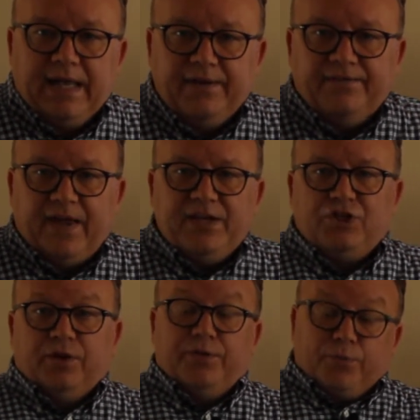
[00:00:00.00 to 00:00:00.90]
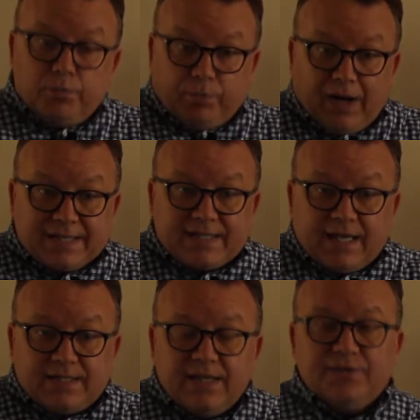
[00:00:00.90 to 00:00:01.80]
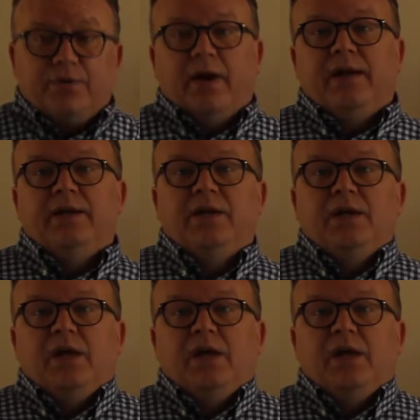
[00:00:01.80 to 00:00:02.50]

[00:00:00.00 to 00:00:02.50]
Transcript: innovation through processes, right?